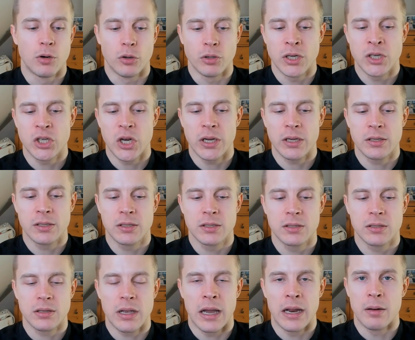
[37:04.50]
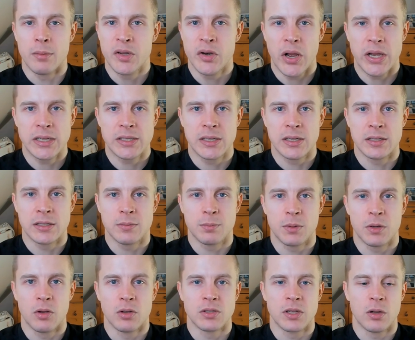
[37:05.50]
shakes and amino acids
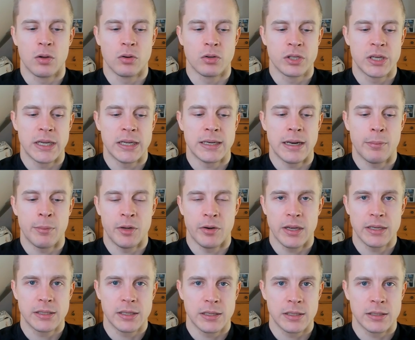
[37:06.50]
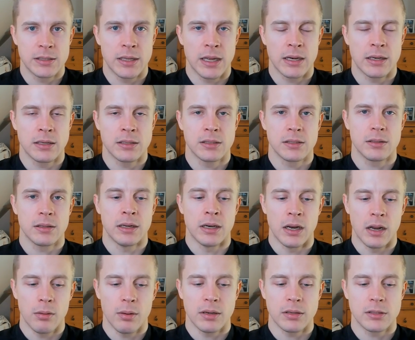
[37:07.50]
because they contain amino acids that
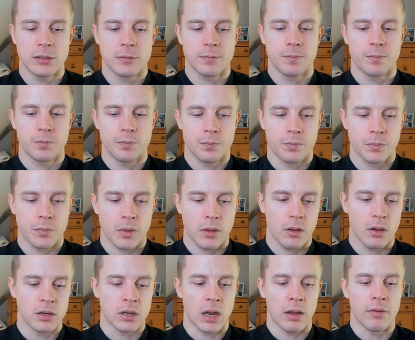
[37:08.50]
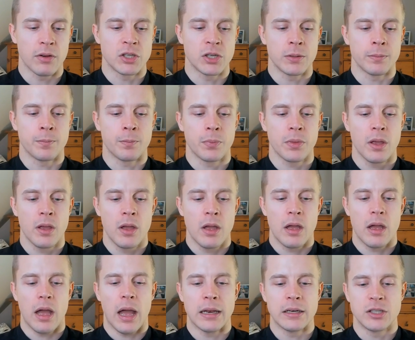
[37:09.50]
inhibit autophagy,
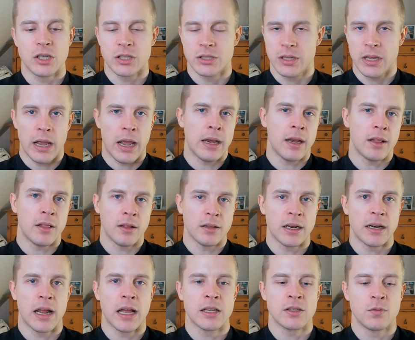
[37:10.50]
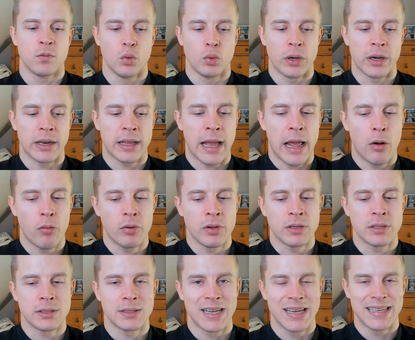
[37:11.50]
and just yeah anything that has food and
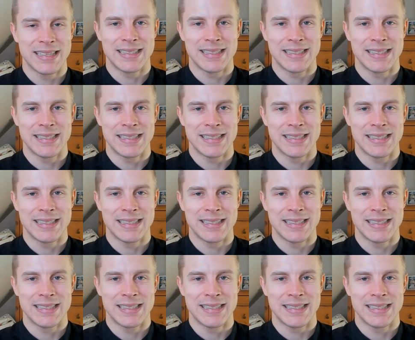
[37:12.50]
calories.